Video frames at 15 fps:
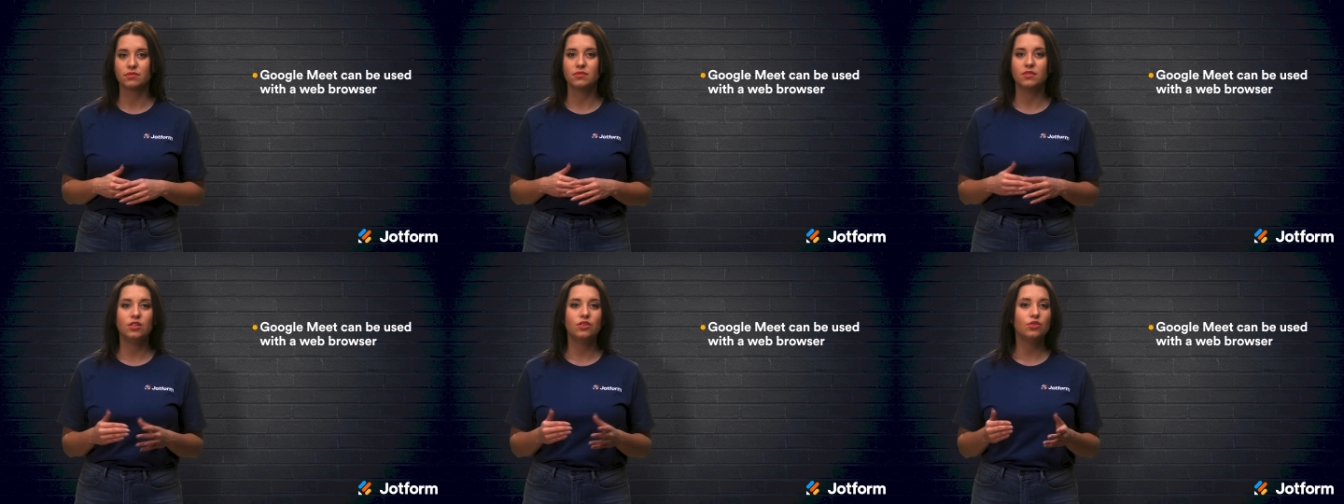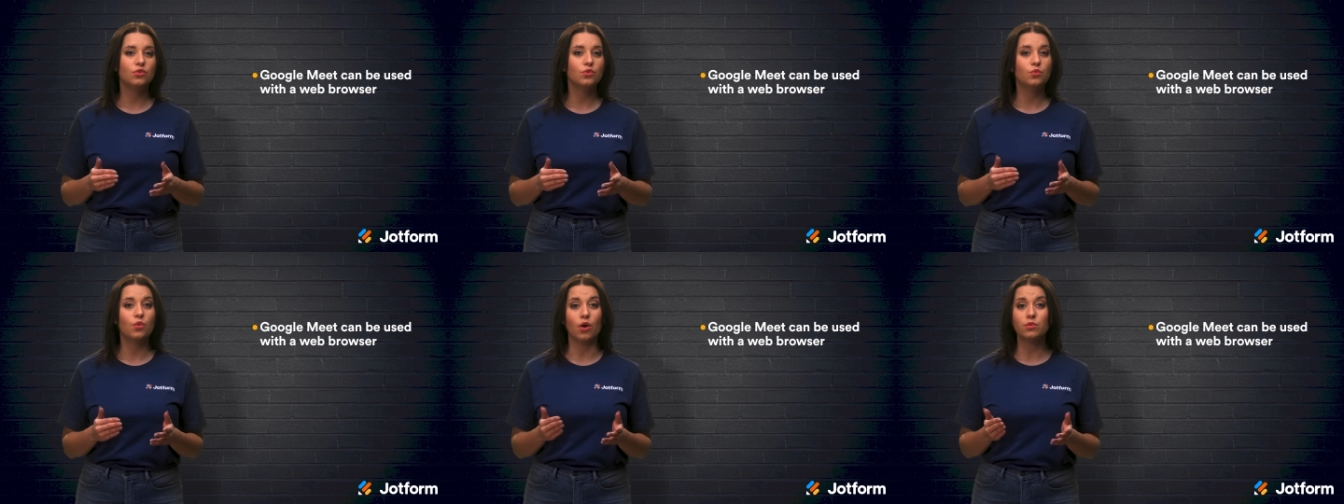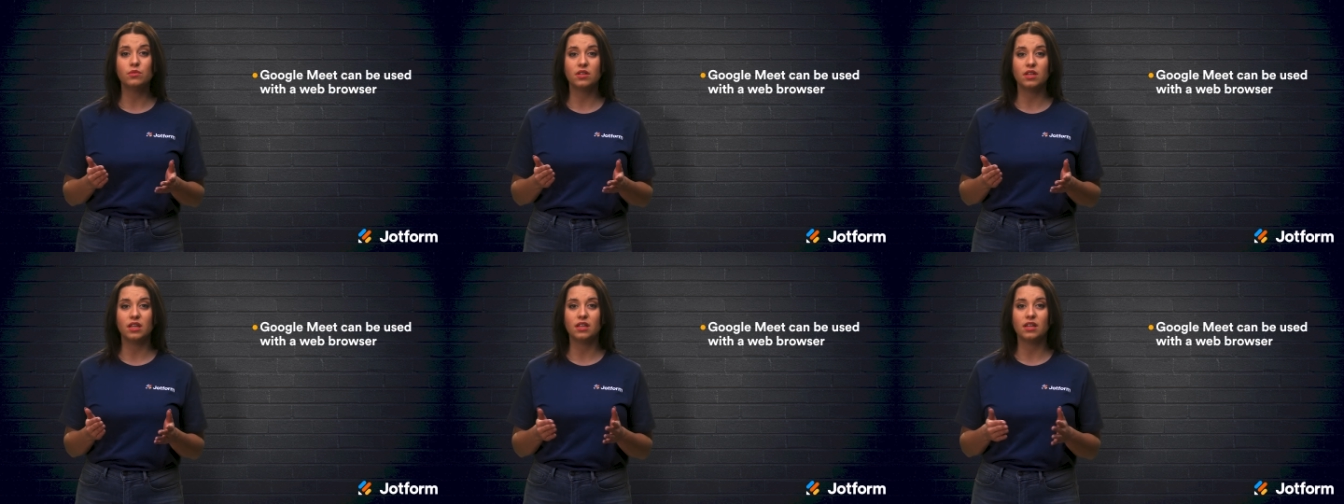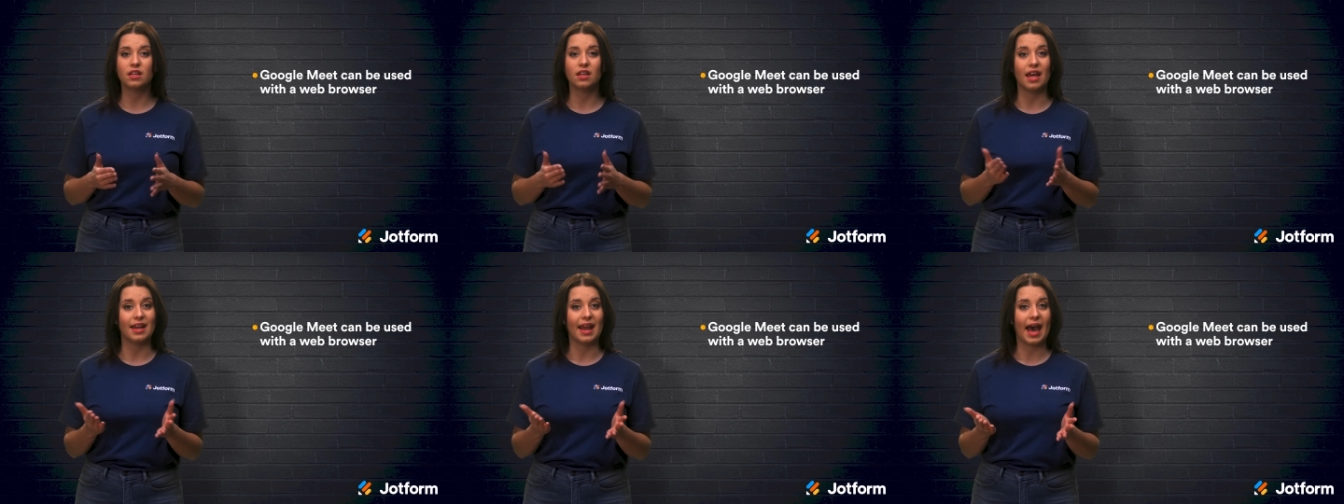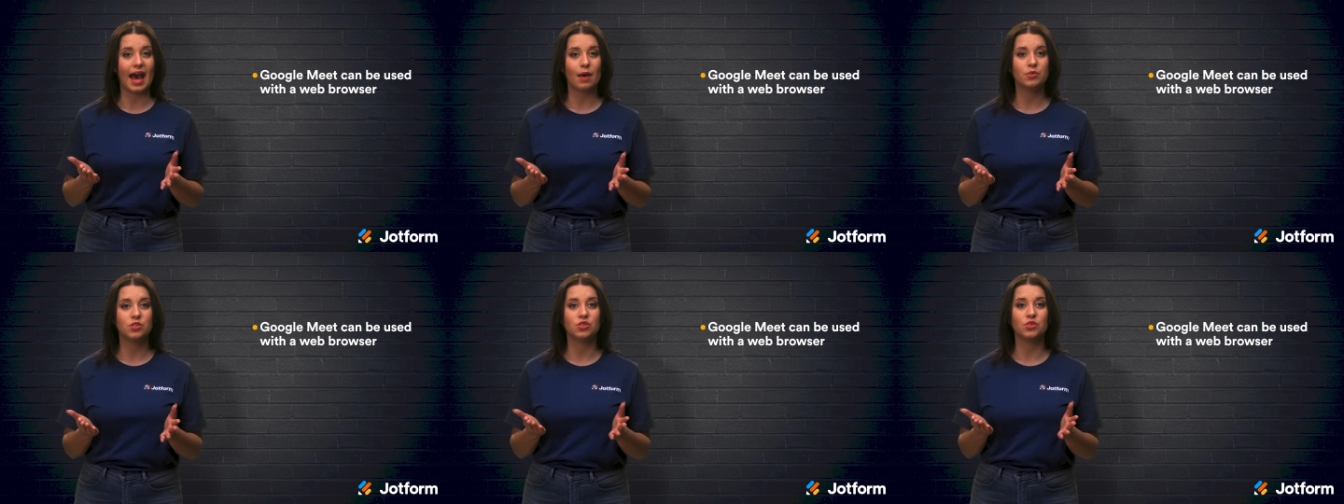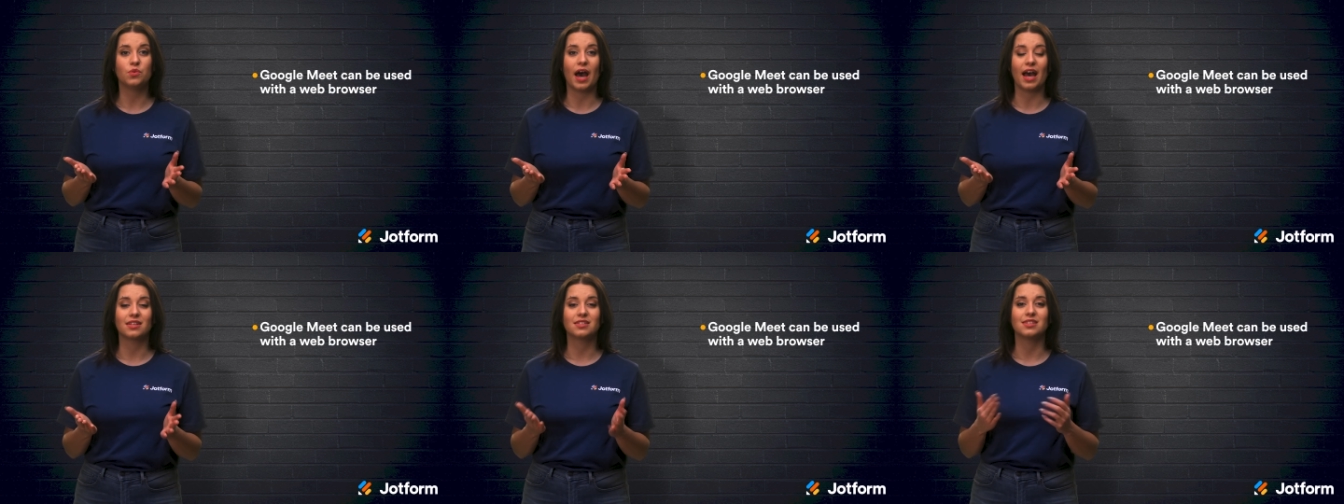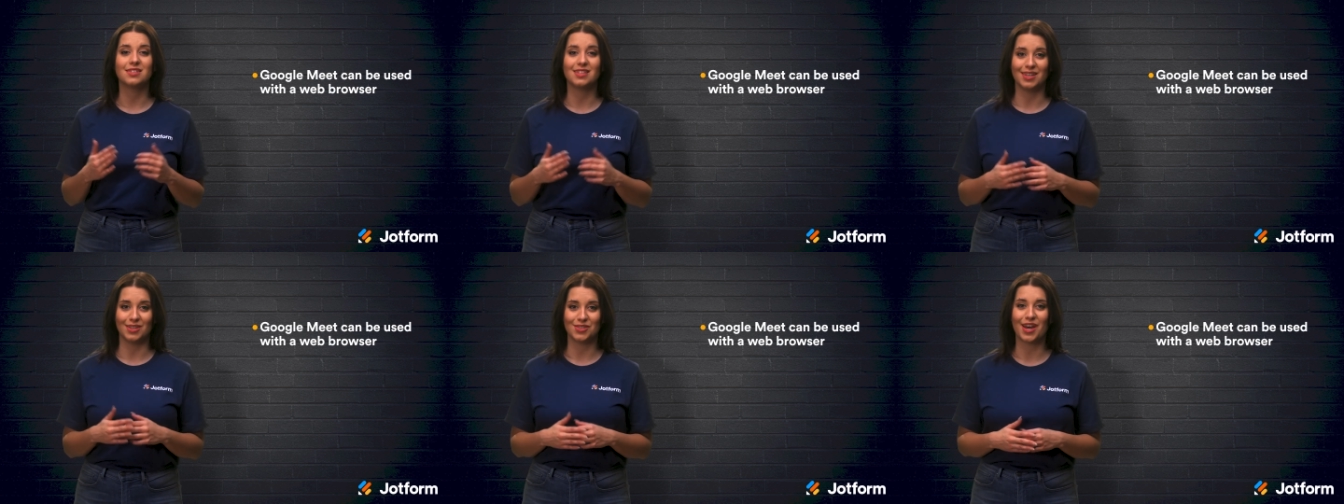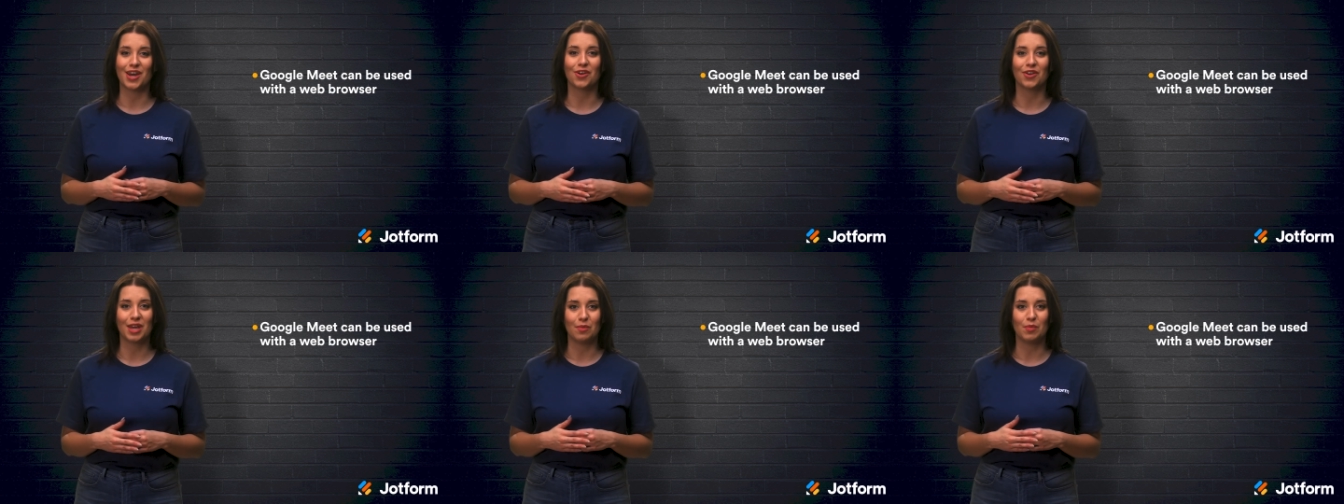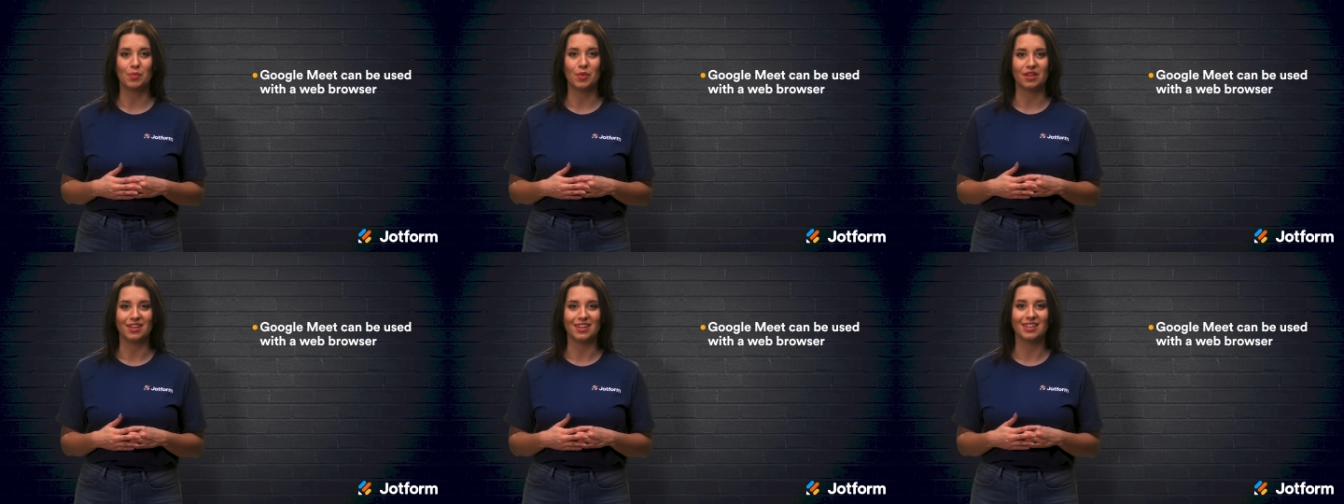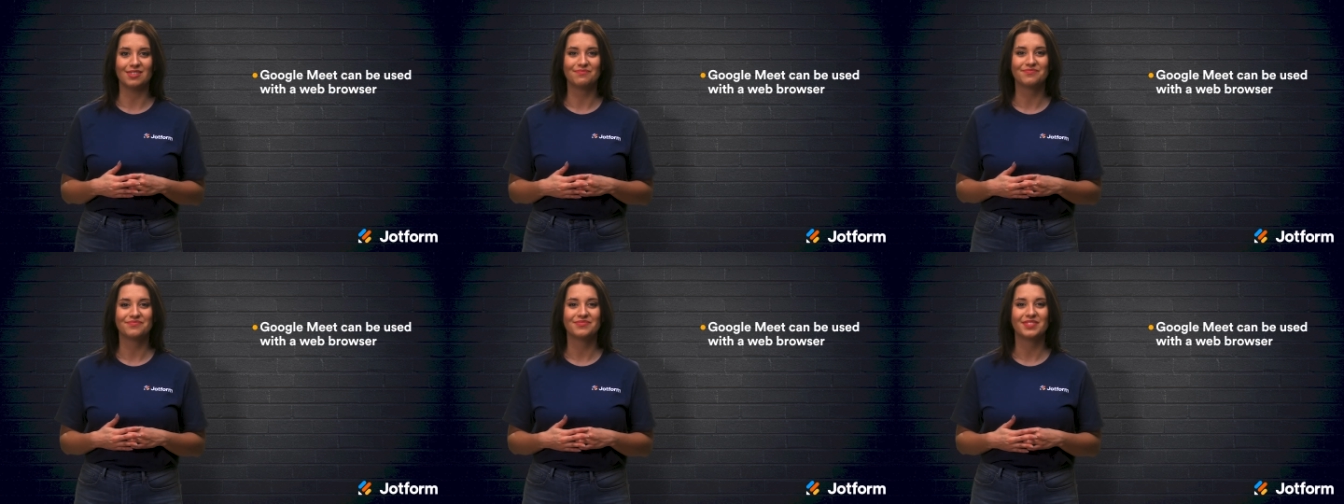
You won't need an app to access the entire capability.